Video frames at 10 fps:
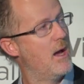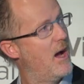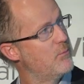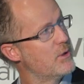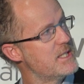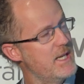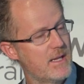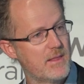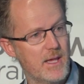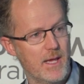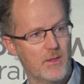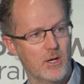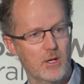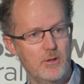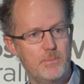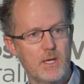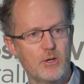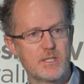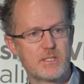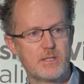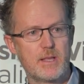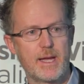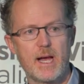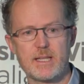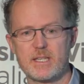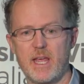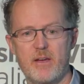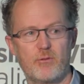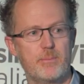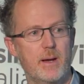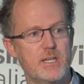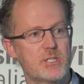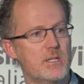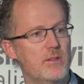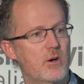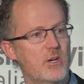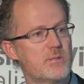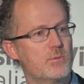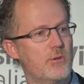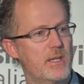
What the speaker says: I've put a tick there, though, because they can't see every patient in the hospital.